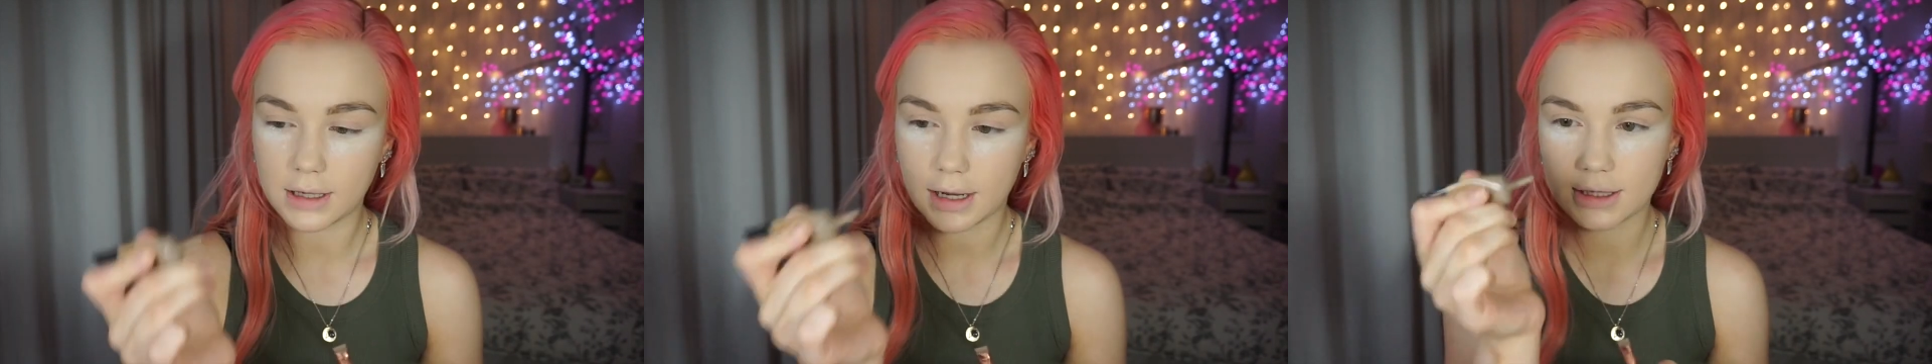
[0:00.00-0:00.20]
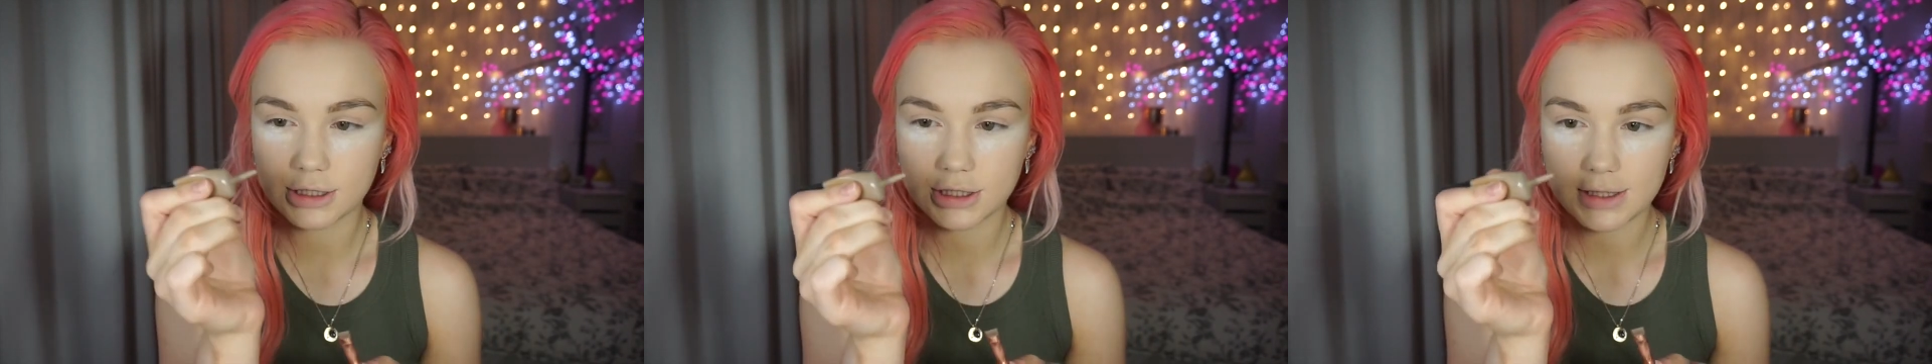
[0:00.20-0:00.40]

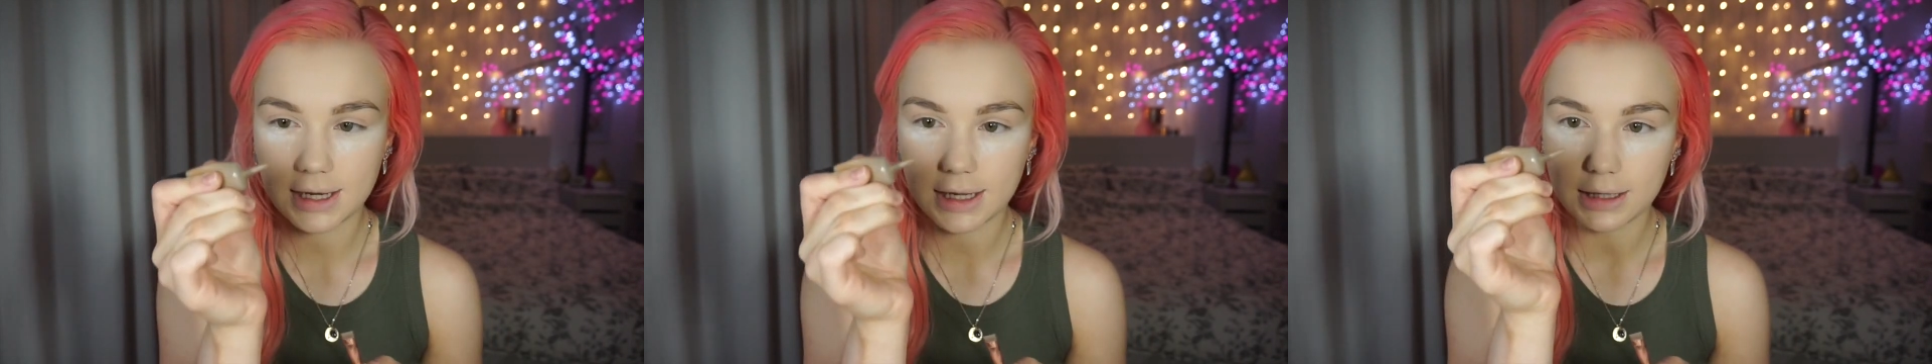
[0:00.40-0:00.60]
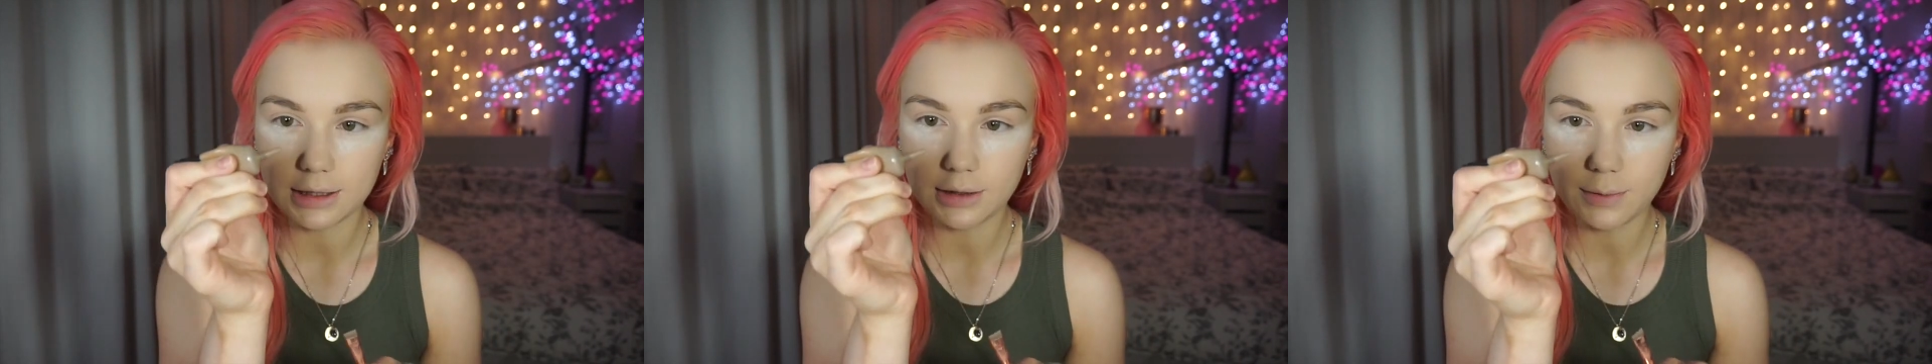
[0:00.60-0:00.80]
I just
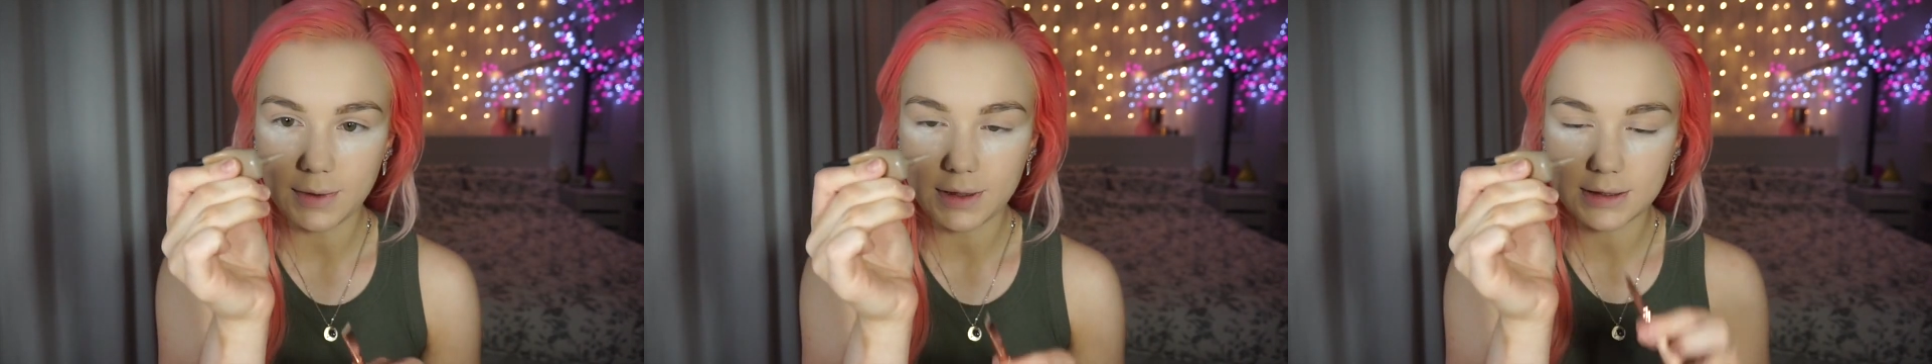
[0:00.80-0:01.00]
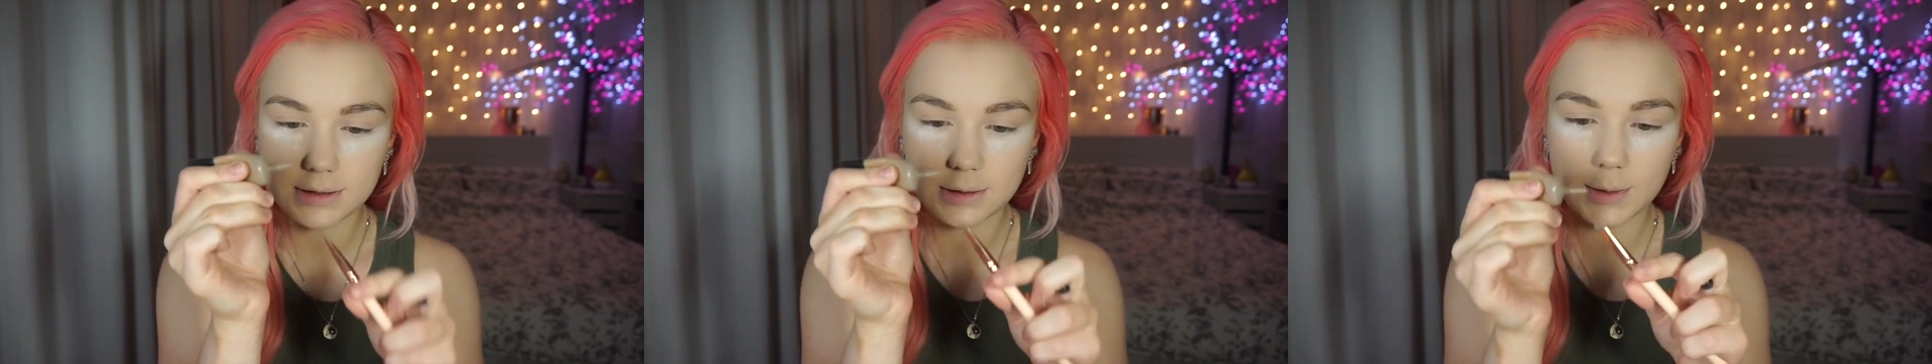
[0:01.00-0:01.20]
take a little
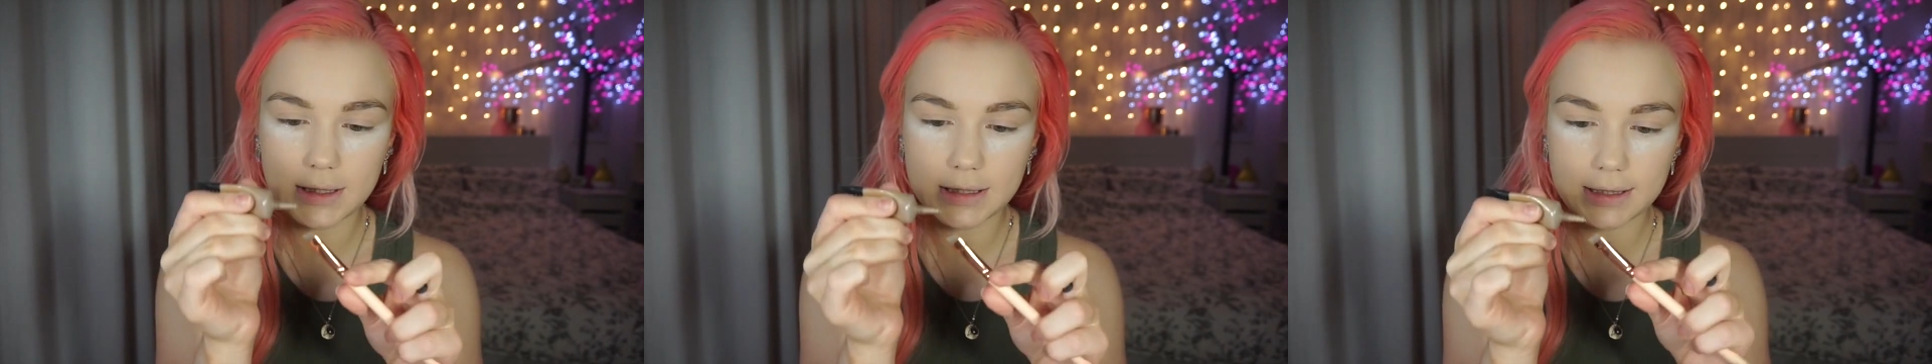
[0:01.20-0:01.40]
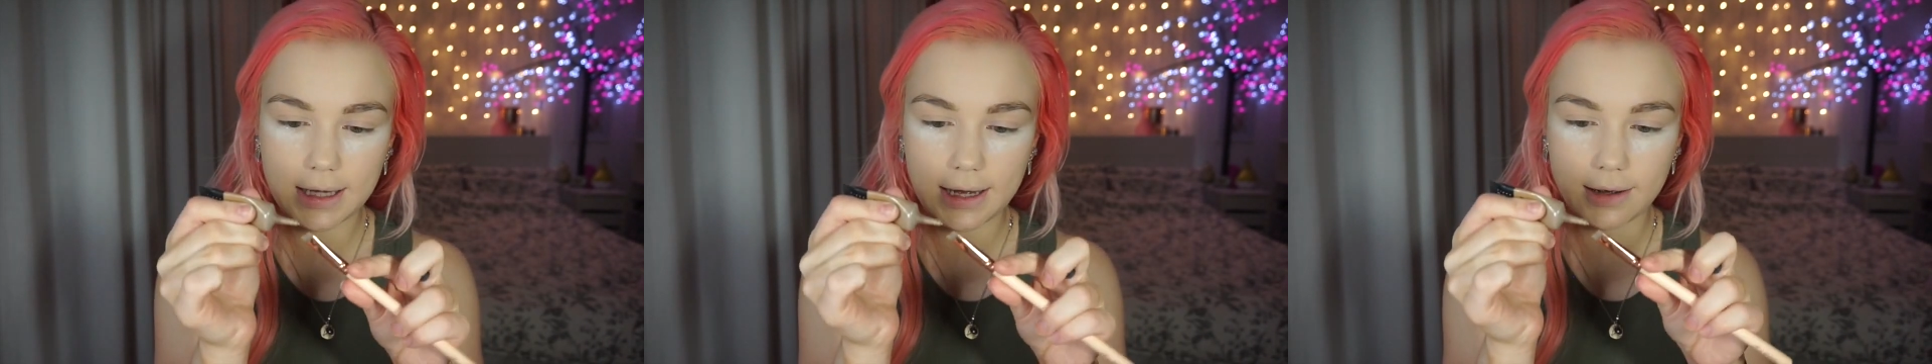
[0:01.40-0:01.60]
bit,
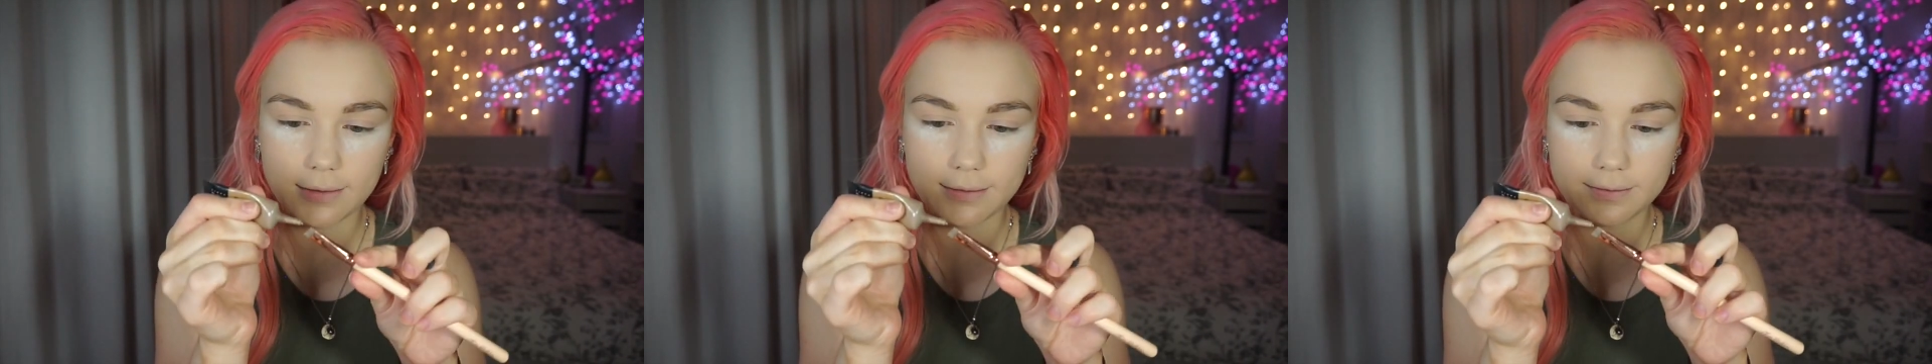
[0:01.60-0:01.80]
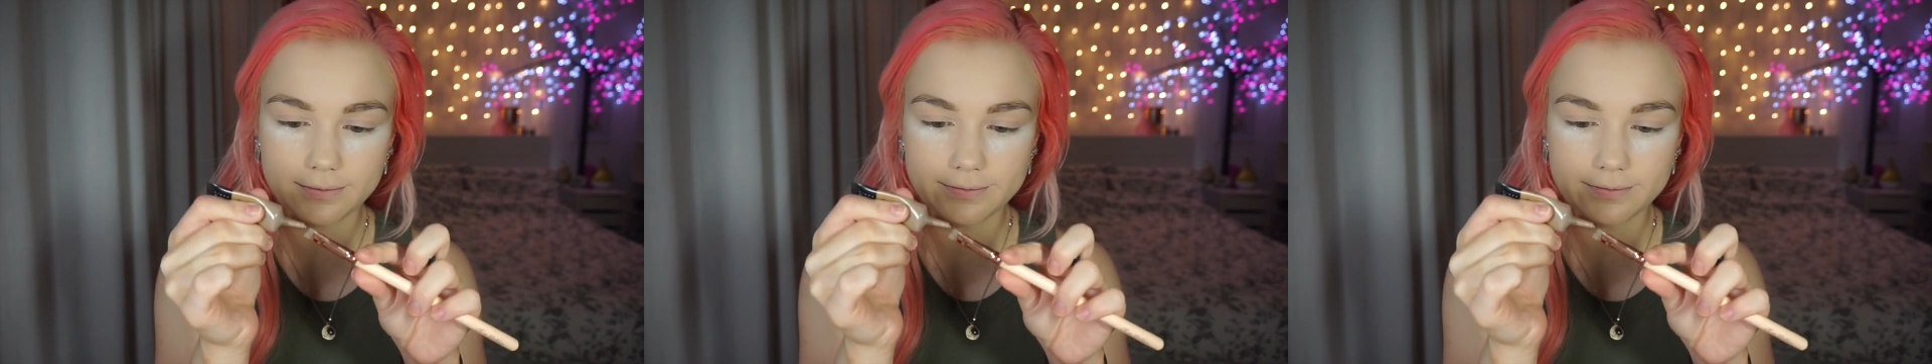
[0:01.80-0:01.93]
squeeze it out,